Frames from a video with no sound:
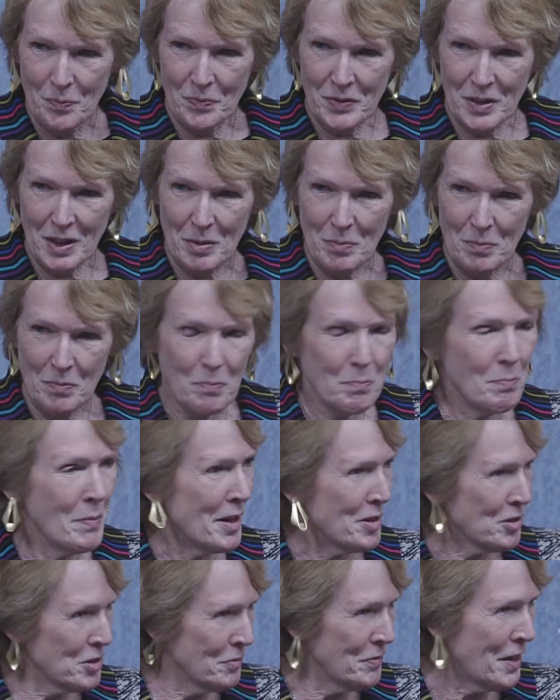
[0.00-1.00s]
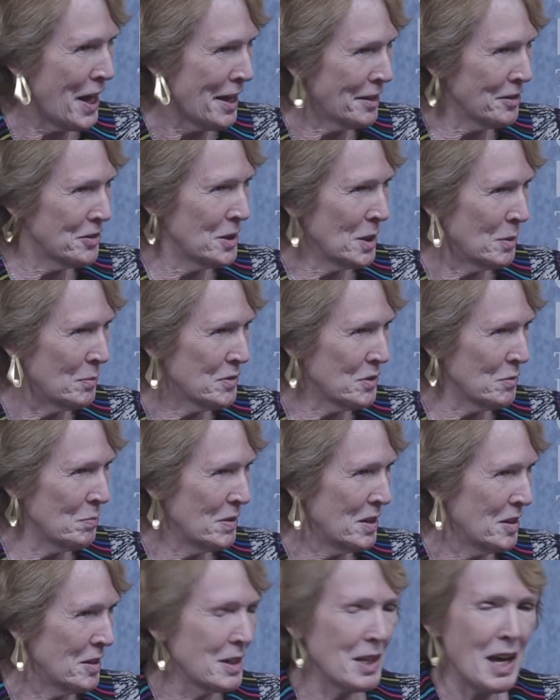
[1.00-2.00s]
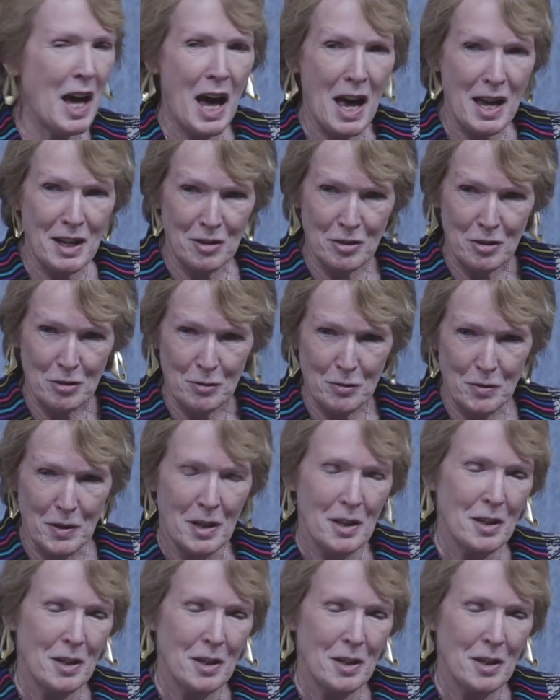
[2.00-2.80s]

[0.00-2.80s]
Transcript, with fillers: um, much of that seems to me a kind of